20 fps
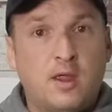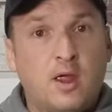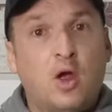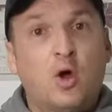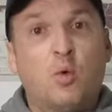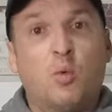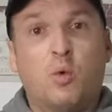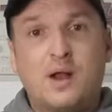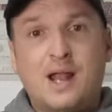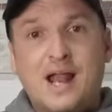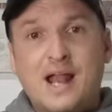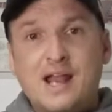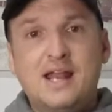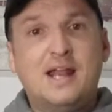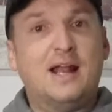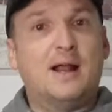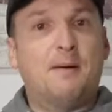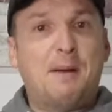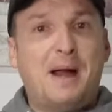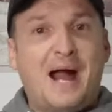What
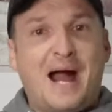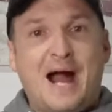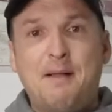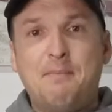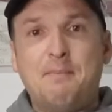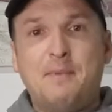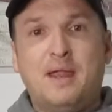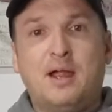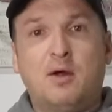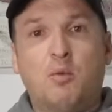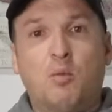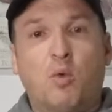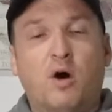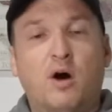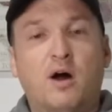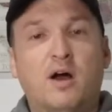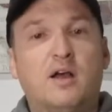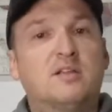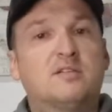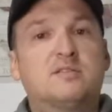ended up happening
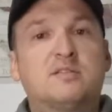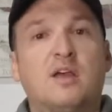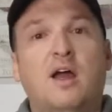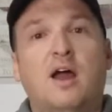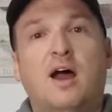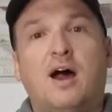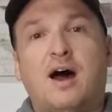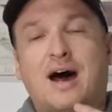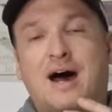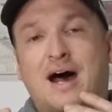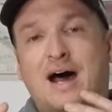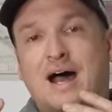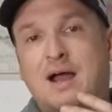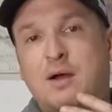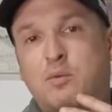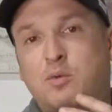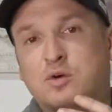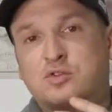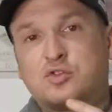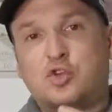was I
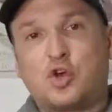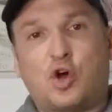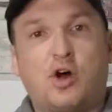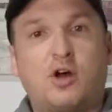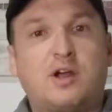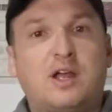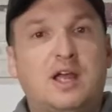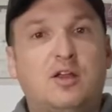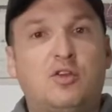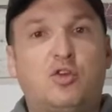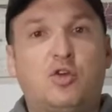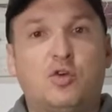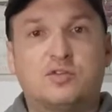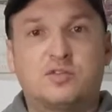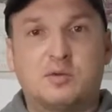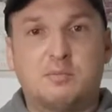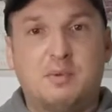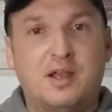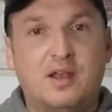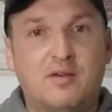was talking to
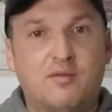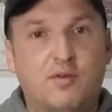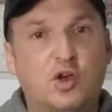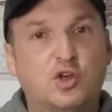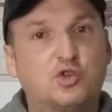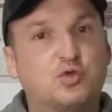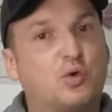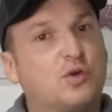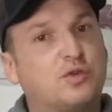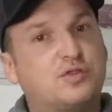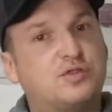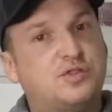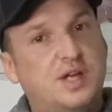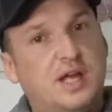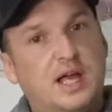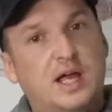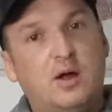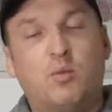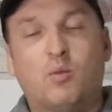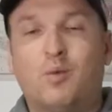some individuals,
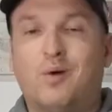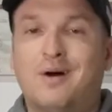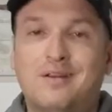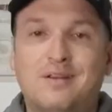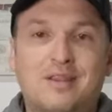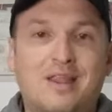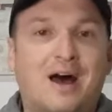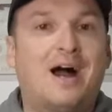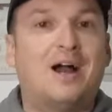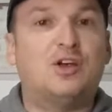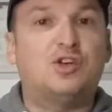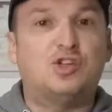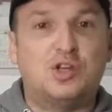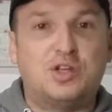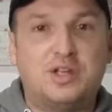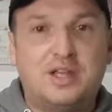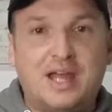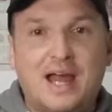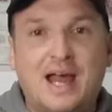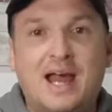seeing what I
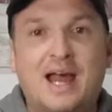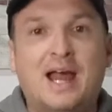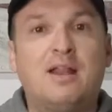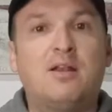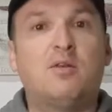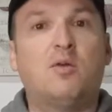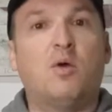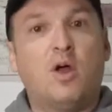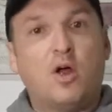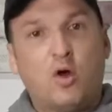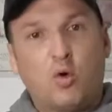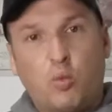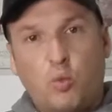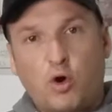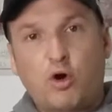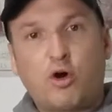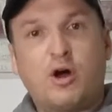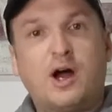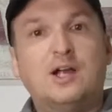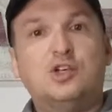should get,
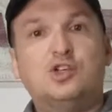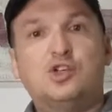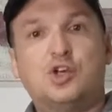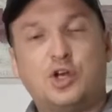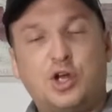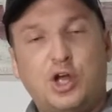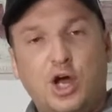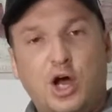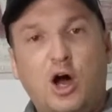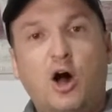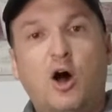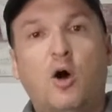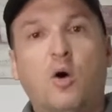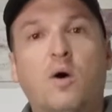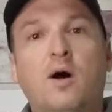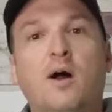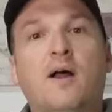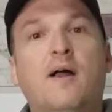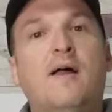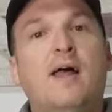where I should
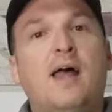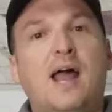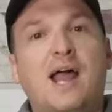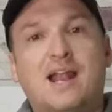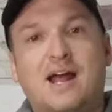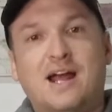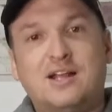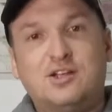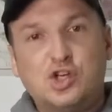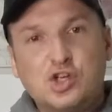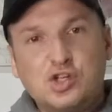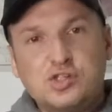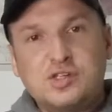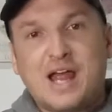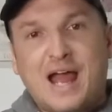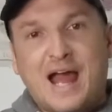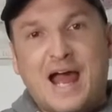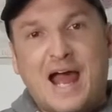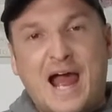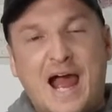go, and I just
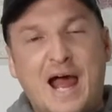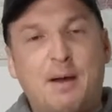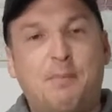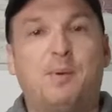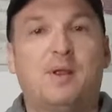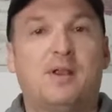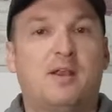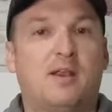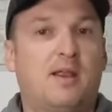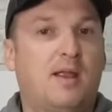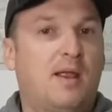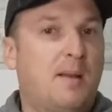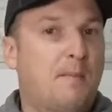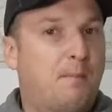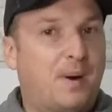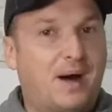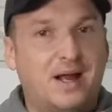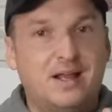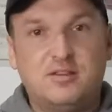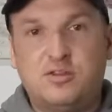happened,
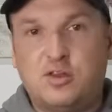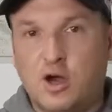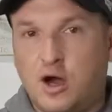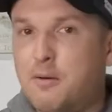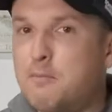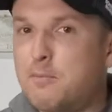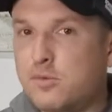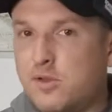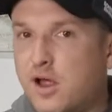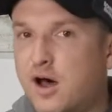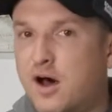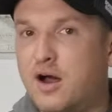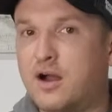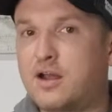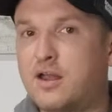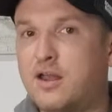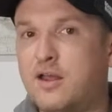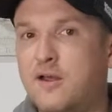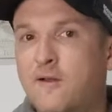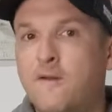by dumb
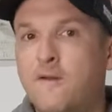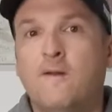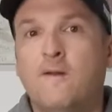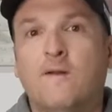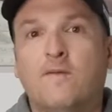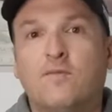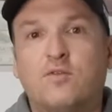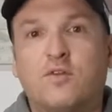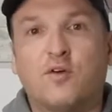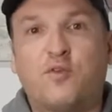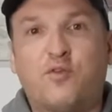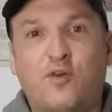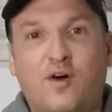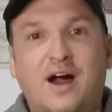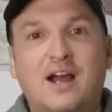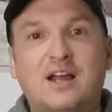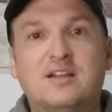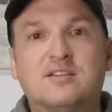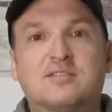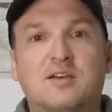luck, to
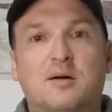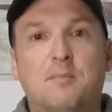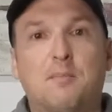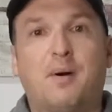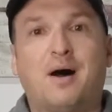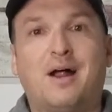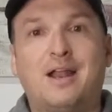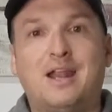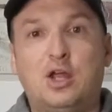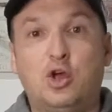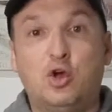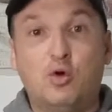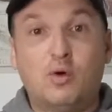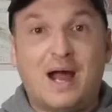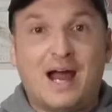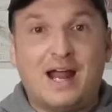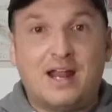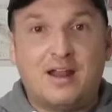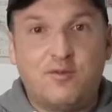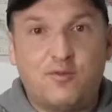find somebody who
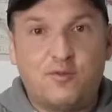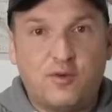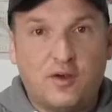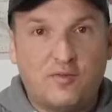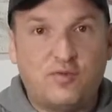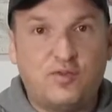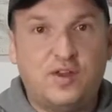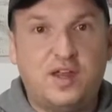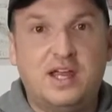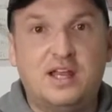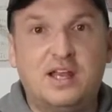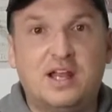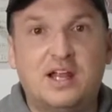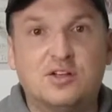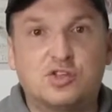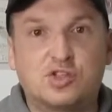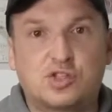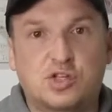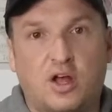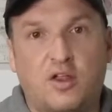had a 15-inch
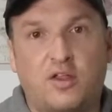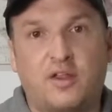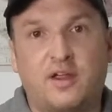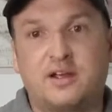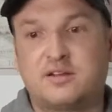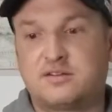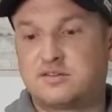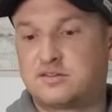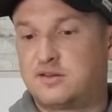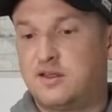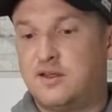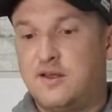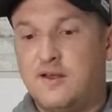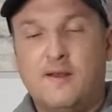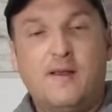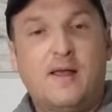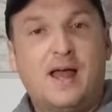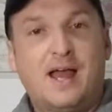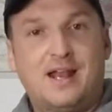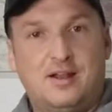Sullix
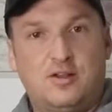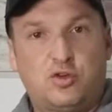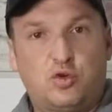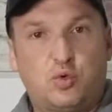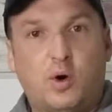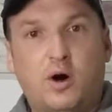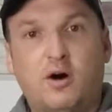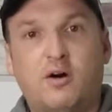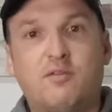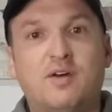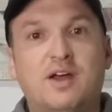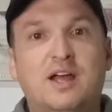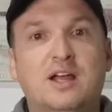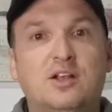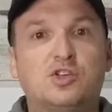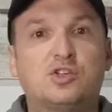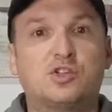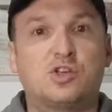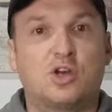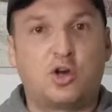and a
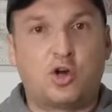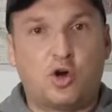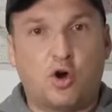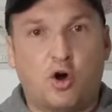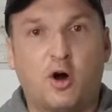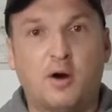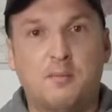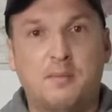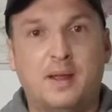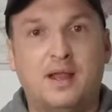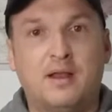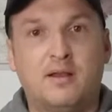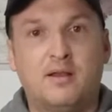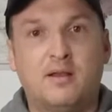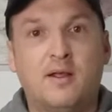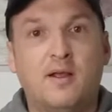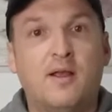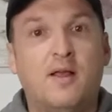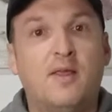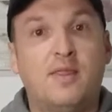12-inch Garmin,
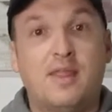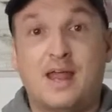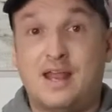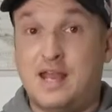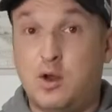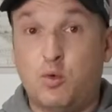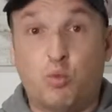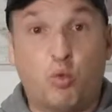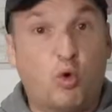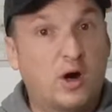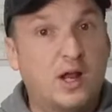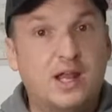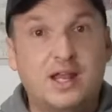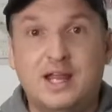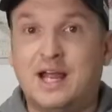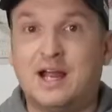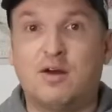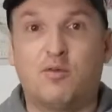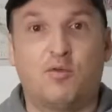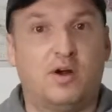and they wanted to
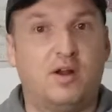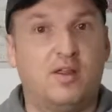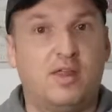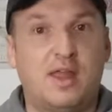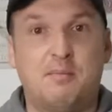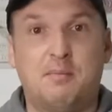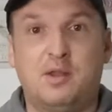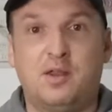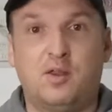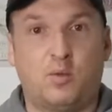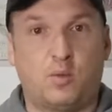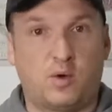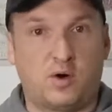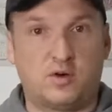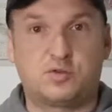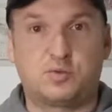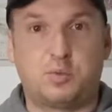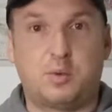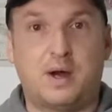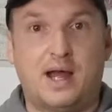get rid of them in the
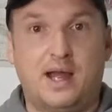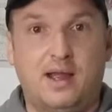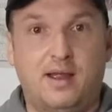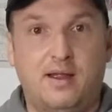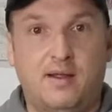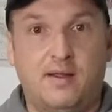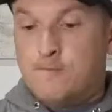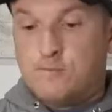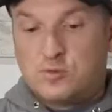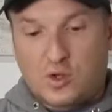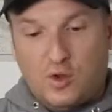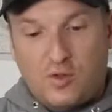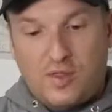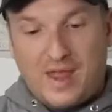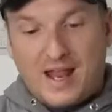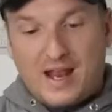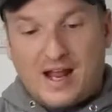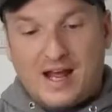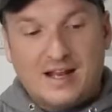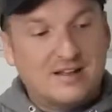worst way. So
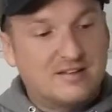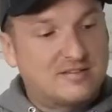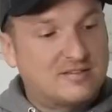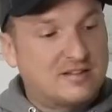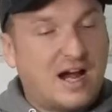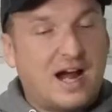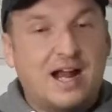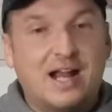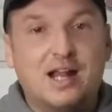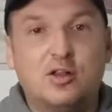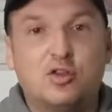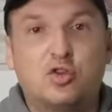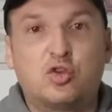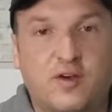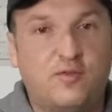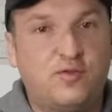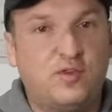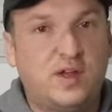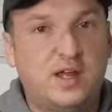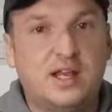then I decided
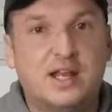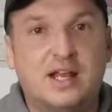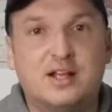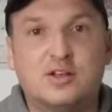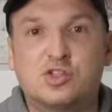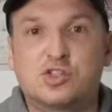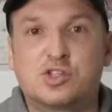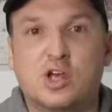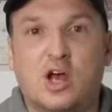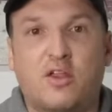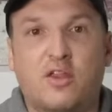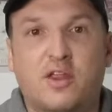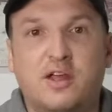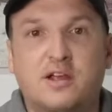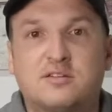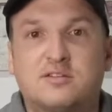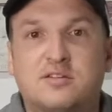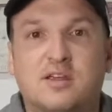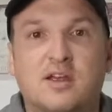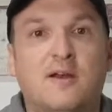15-inch Sullix